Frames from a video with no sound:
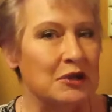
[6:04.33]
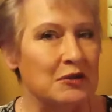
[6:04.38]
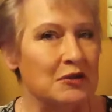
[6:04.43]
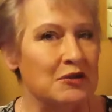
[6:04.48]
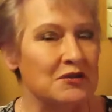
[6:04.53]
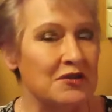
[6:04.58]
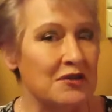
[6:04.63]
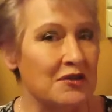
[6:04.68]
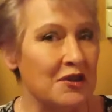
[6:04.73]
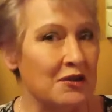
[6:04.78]

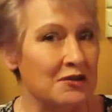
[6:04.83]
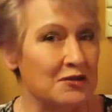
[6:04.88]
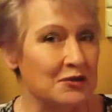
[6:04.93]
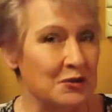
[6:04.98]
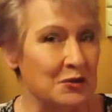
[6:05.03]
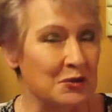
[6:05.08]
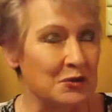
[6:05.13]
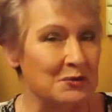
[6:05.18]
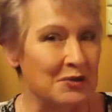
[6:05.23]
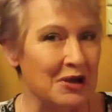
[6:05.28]
because of
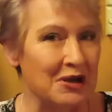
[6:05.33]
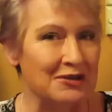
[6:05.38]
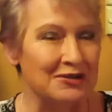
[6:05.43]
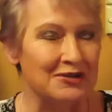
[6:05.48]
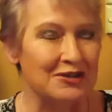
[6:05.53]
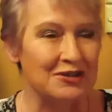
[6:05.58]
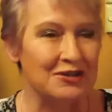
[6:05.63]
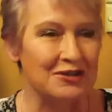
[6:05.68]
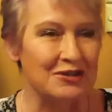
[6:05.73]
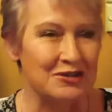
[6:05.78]
those
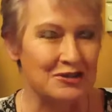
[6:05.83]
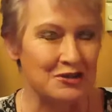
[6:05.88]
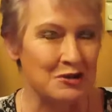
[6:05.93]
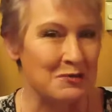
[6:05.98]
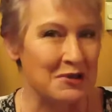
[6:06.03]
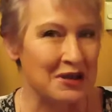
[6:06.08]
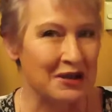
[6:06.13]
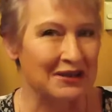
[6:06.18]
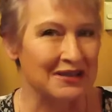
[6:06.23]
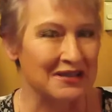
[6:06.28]
hormones, you
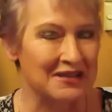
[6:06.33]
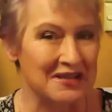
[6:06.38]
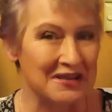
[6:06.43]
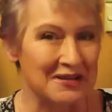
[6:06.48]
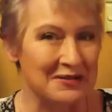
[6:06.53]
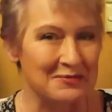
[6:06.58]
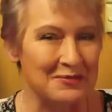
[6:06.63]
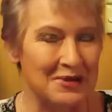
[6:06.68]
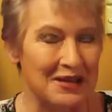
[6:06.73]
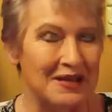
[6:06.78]
should be able to
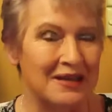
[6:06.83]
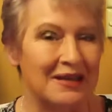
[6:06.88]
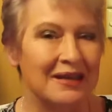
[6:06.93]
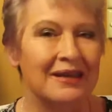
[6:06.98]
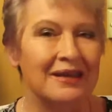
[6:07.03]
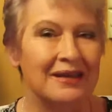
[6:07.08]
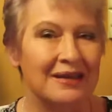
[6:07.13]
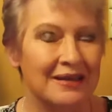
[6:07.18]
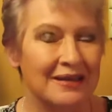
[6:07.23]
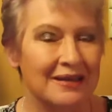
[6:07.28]
tell
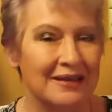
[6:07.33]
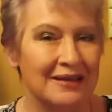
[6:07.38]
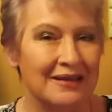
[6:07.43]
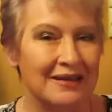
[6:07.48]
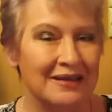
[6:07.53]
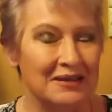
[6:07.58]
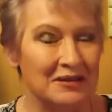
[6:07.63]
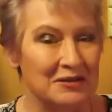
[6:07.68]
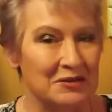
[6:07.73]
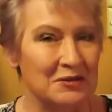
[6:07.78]
me,
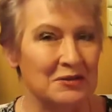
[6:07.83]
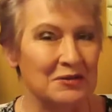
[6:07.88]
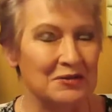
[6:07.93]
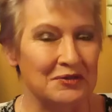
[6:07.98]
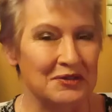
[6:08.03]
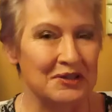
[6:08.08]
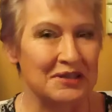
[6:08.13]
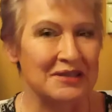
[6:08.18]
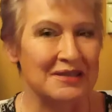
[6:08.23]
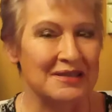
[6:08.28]
the
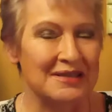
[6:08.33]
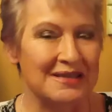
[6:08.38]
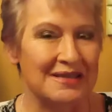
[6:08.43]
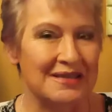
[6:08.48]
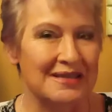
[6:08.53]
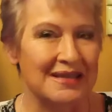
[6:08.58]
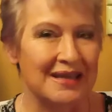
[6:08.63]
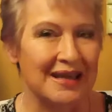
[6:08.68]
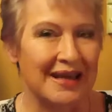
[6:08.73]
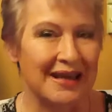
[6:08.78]

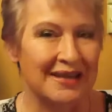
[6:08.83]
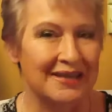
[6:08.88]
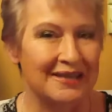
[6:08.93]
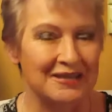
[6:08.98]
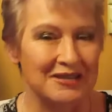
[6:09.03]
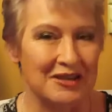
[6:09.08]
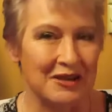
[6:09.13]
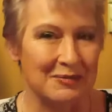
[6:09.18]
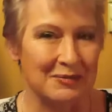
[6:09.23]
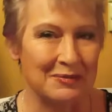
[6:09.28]
endorphins
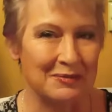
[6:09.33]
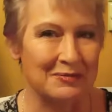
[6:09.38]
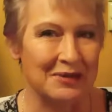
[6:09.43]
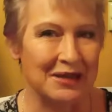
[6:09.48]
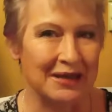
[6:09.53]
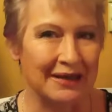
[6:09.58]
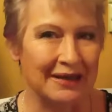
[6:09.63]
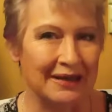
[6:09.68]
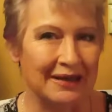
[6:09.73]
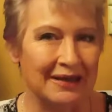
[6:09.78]
and the
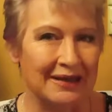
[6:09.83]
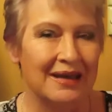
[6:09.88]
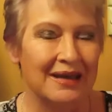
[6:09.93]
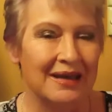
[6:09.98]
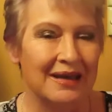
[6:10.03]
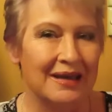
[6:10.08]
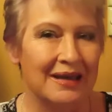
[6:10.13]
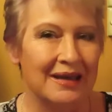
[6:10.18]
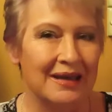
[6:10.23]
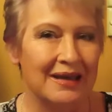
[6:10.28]
dopamine
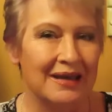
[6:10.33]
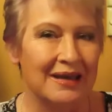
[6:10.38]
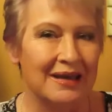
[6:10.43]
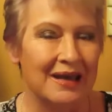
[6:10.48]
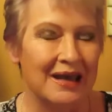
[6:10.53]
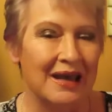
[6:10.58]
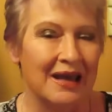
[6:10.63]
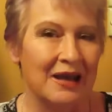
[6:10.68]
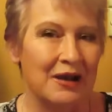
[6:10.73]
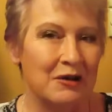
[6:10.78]

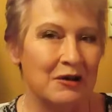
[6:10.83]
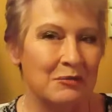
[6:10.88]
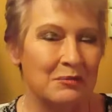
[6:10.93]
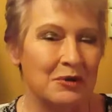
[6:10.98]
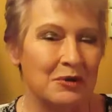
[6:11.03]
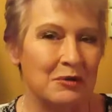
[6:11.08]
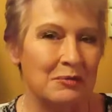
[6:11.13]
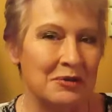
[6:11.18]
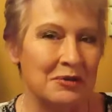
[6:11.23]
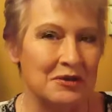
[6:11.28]

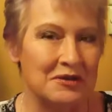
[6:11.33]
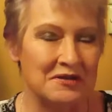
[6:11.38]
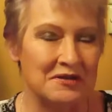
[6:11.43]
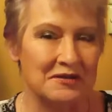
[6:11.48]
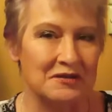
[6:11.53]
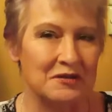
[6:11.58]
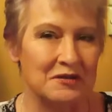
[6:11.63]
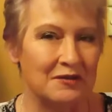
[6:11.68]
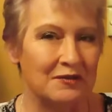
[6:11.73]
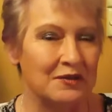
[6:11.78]
help a
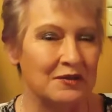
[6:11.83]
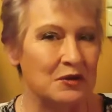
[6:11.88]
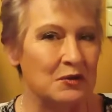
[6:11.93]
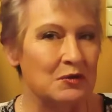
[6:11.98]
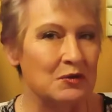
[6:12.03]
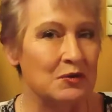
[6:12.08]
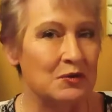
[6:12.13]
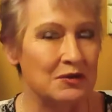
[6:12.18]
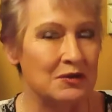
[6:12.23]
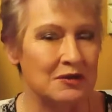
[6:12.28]
person to
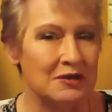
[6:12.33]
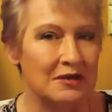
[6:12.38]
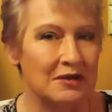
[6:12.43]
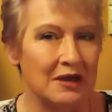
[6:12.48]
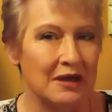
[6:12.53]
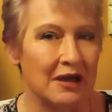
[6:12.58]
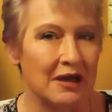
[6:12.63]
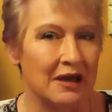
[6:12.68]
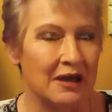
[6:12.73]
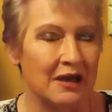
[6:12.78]
feel
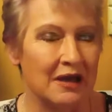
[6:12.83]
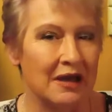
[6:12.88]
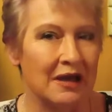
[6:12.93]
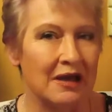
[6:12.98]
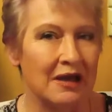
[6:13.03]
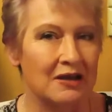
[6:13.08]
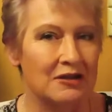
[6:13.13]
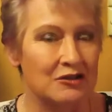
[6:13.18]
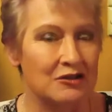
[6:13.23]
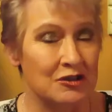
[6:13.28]
good
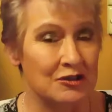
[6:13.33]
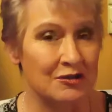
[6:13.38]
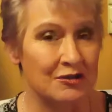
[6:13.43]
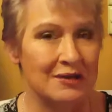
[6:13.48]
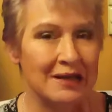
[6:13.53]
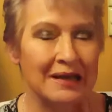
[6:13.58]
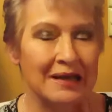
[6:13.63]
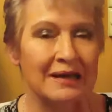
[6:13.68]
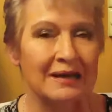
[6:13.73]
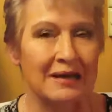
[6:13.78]

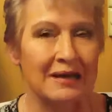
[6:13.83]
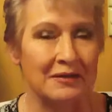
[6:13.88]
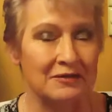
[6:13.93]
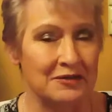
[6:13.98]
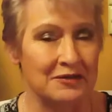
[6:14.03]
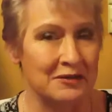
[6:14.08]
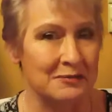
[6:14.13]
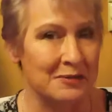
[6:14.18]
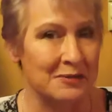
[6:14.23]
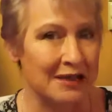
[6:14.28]
during and
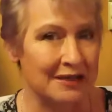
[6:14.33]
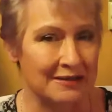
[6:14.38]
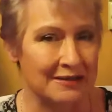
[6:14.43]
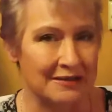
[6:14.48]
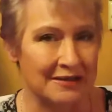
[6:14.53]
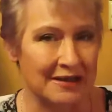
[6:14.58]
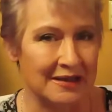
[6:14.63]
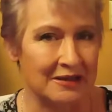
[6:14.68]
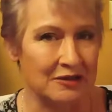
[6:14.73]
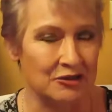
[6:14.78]
after
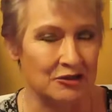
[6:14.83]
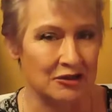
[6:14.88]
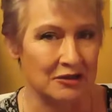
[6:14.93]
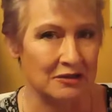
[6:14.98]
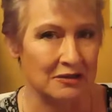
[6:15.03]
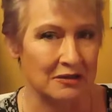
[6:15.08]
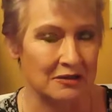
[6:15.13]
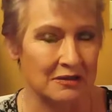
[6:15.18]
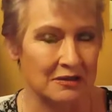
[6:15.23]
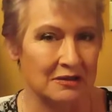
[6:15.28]

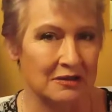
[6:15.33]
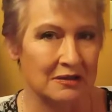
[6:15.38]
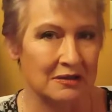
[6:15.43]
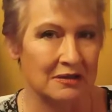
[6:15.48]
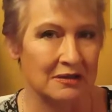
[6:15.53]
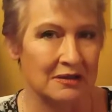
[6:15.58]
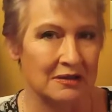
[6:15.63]
meditation.